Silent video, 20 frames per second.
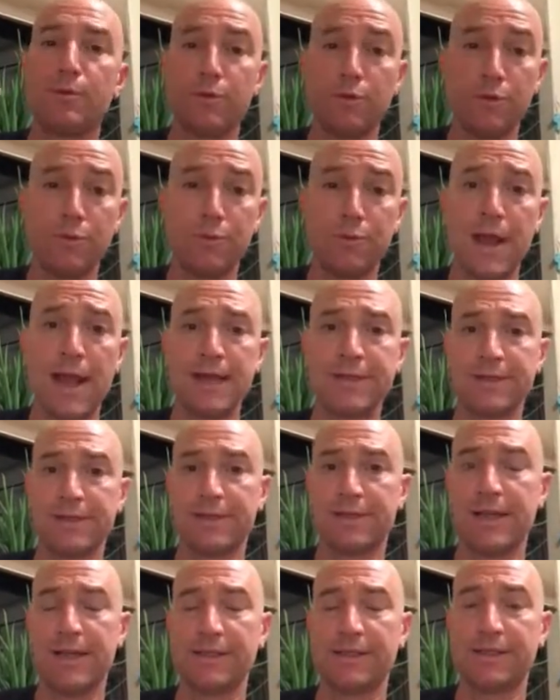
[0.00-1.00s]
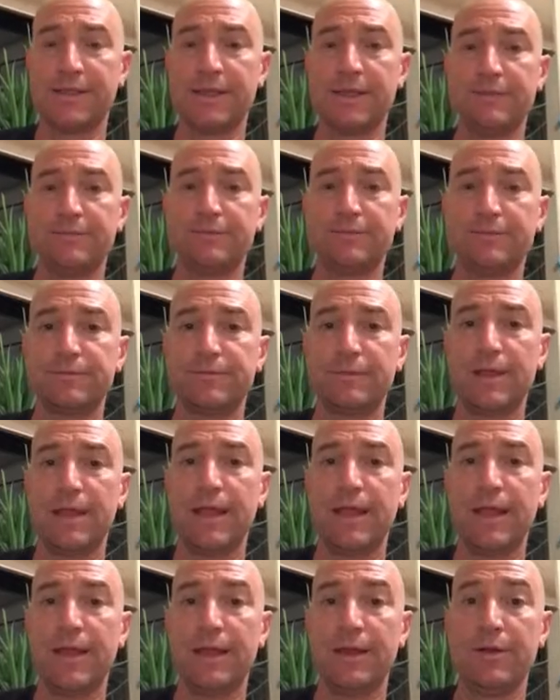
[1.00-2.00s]
group practice last night,
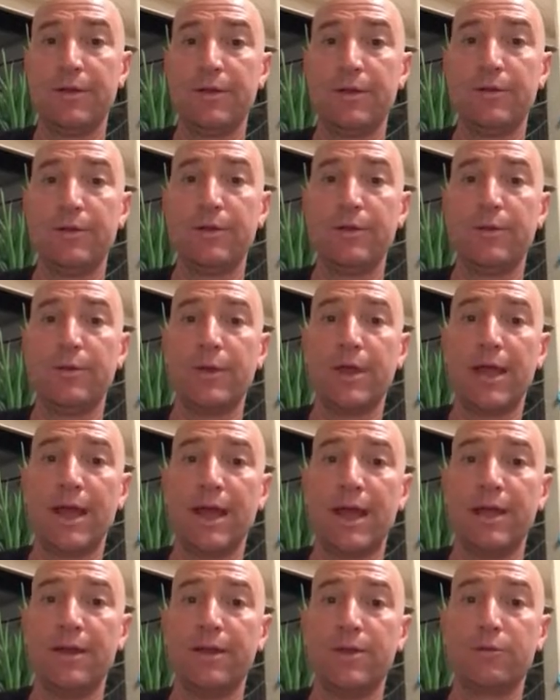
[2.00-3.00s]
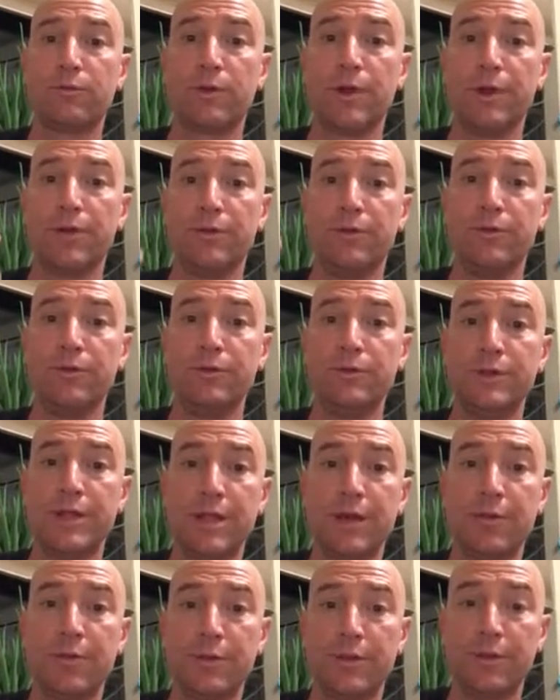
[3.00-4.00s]
and we had a runner who's
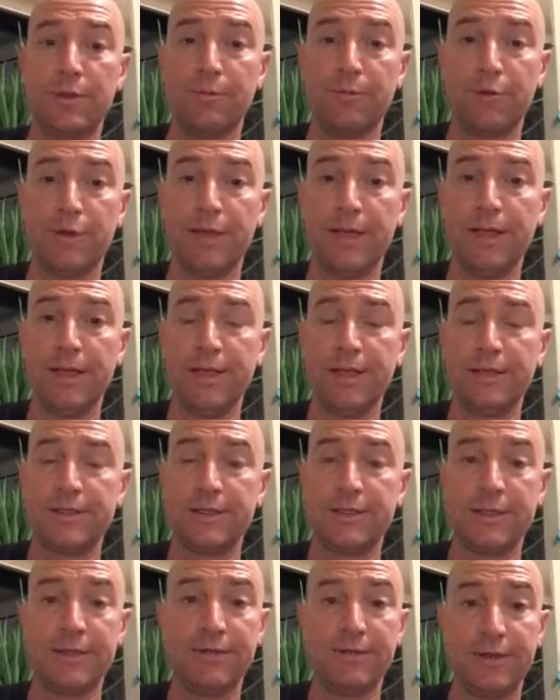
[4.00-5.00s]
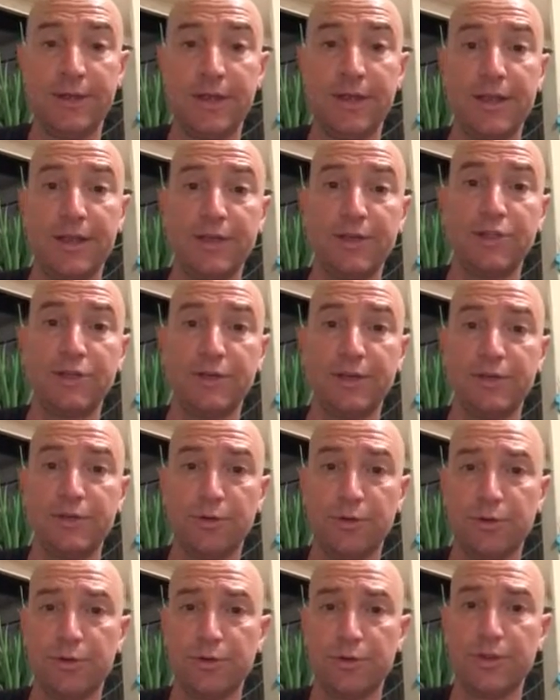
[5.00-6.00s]
there with a pretty significant injury,
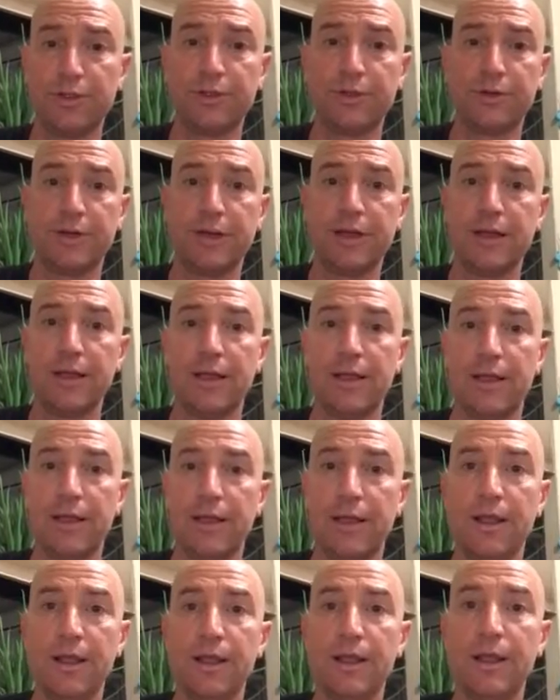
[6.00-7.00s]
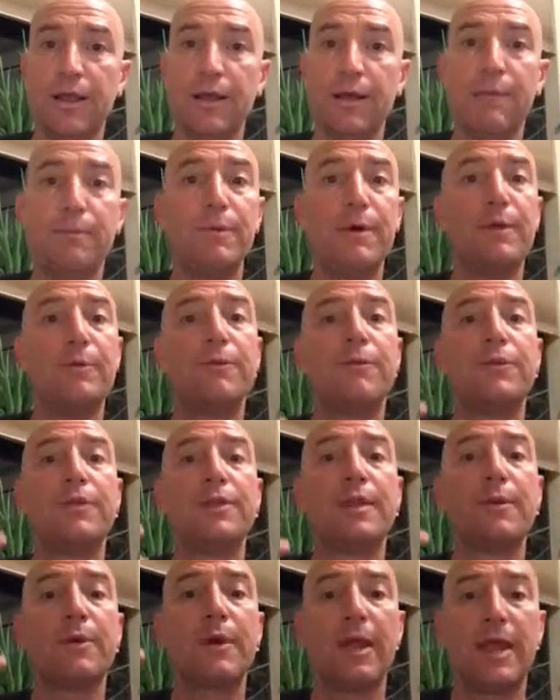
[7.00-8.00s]
shoulder injury, but
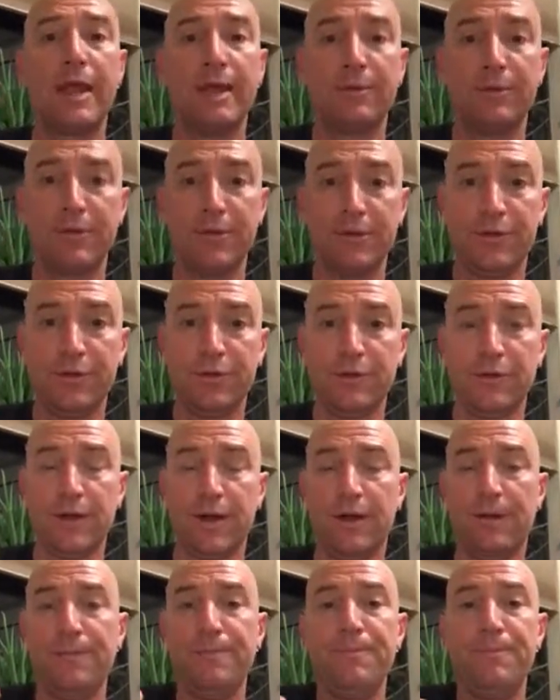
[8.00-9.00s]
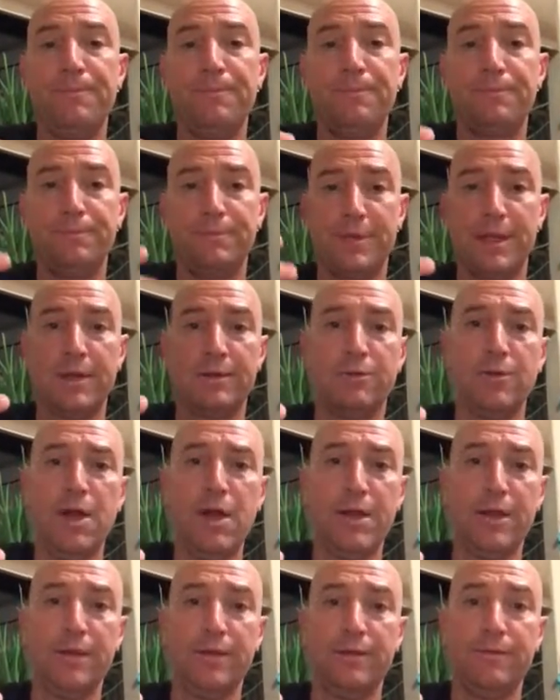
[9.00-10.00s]
they were able to still come and
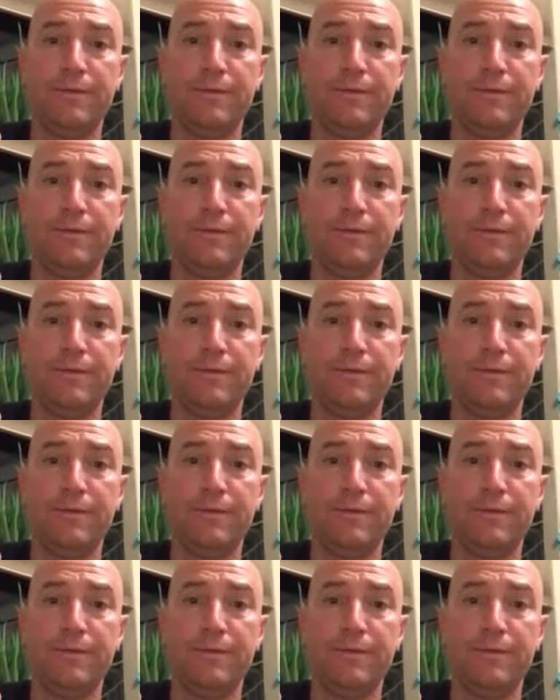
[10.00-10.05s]
run,